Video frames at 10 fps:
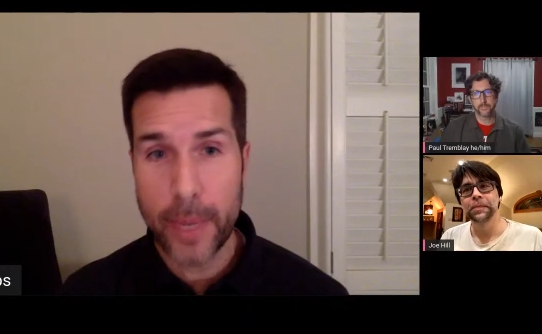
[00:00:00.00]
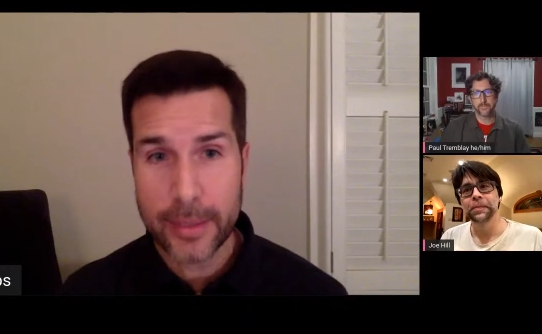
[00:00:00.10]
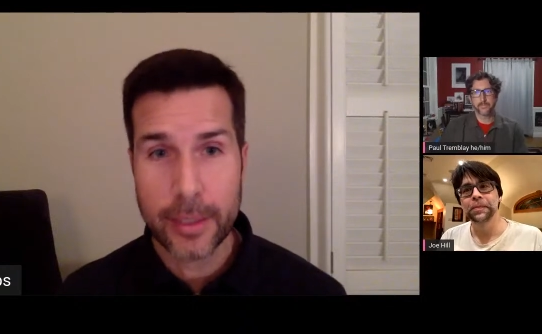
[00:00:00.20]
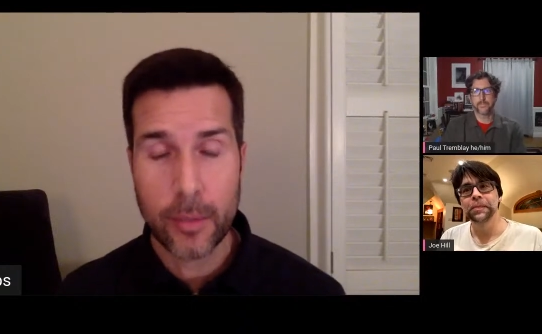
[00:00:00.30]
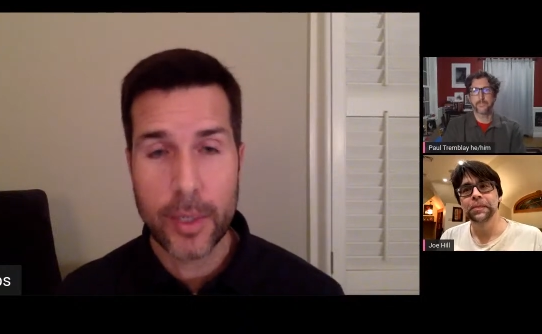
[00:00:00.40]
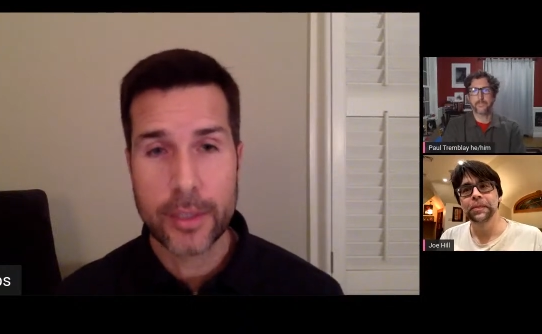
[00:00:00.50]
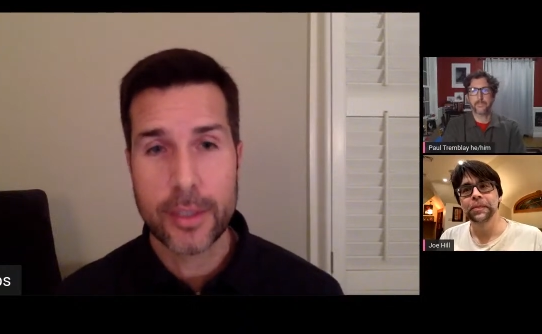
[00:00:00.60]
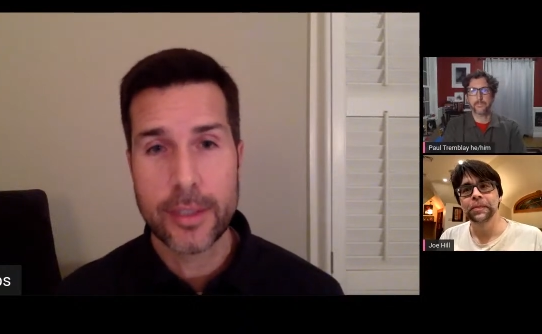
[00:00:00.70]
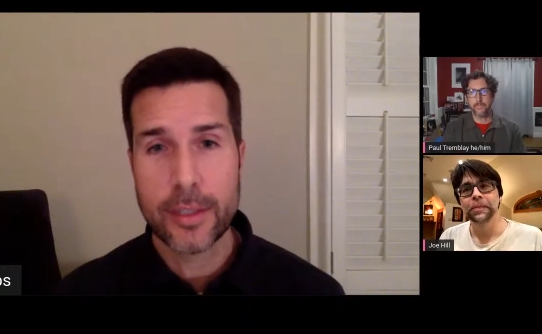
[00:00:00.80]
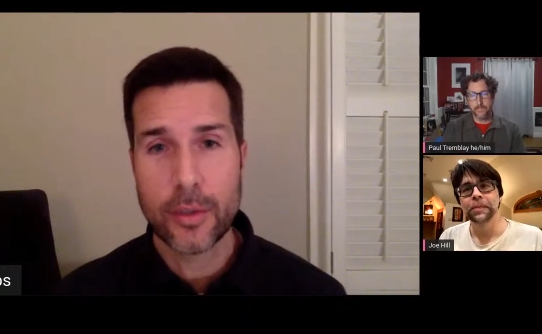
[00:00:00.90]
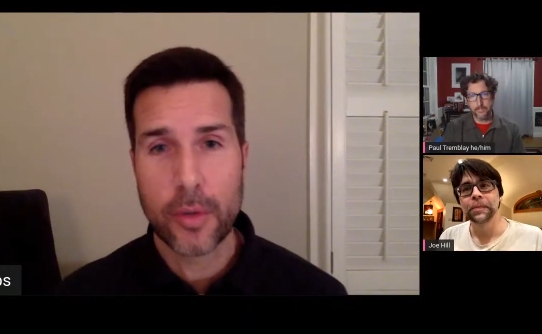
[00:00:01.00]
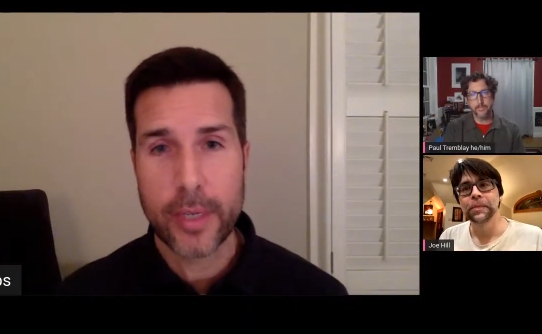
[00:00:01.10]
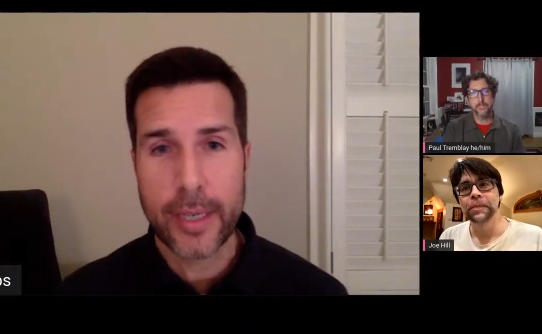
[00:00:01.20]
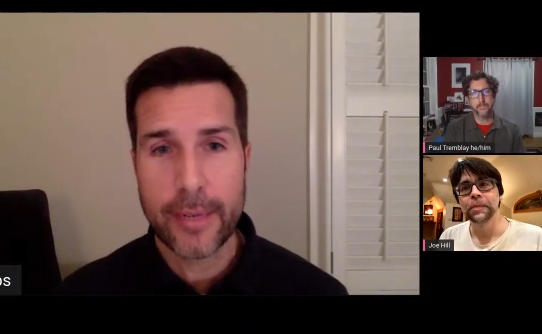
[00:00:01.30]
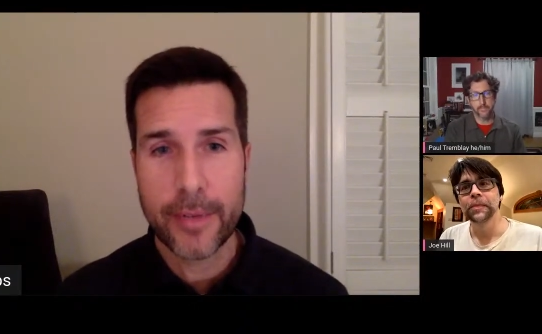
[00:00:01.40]
Speaker 1: basic questions to sort of
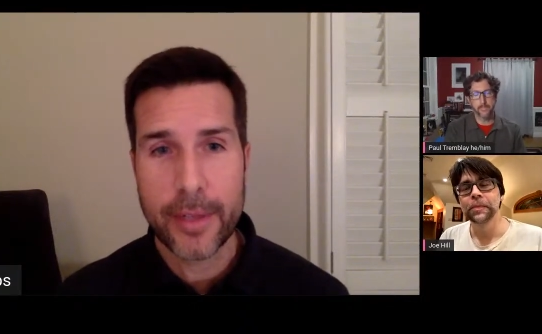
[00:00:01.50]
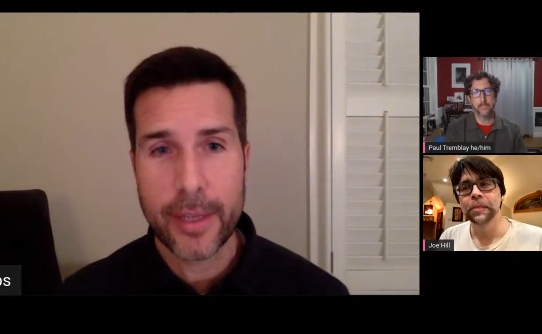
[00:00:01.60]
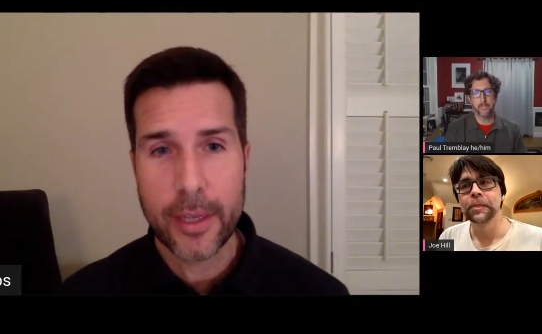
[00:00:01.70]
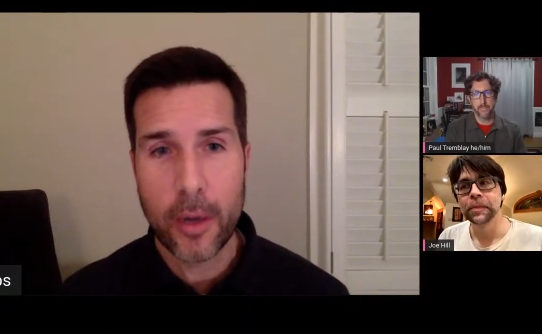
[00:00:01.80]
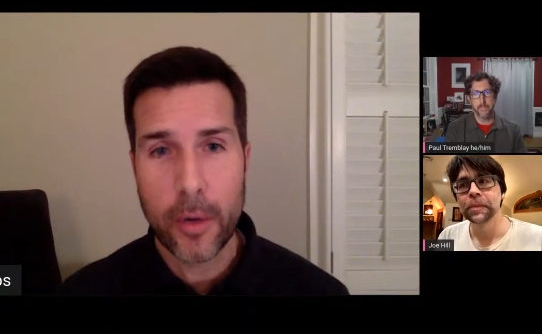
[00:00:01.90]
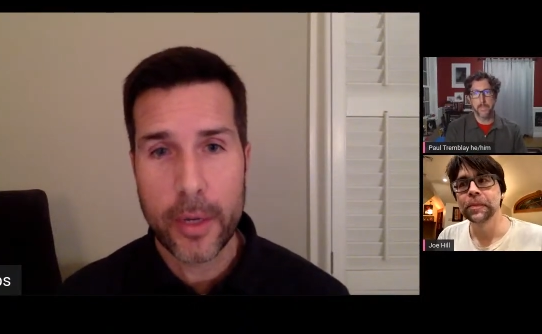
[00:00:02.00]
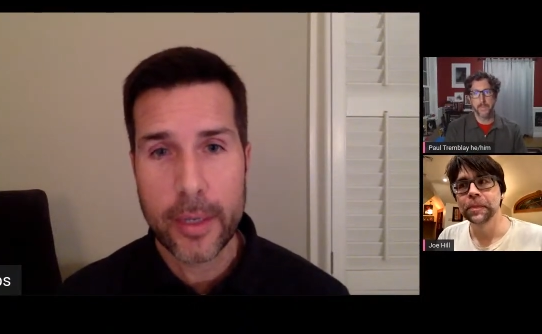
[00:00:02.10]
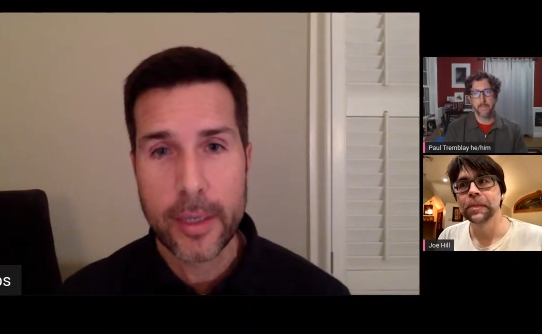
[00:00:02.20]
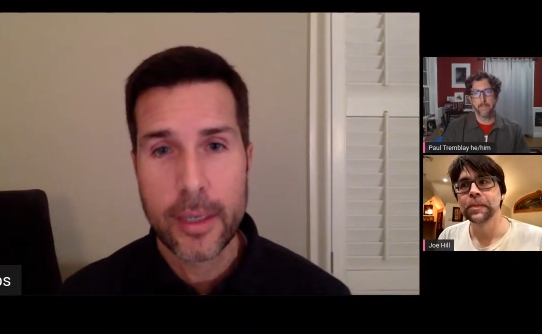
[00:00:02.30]
get everything going.